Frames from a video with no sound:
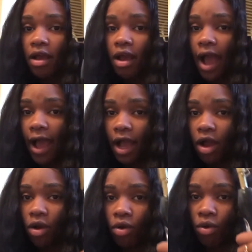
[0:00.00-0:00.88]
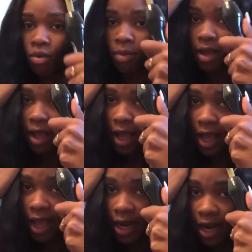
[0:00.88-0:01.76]
hot comb
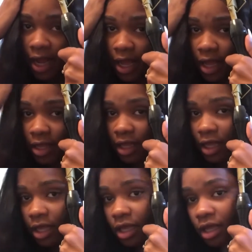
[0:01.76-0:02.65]
and I like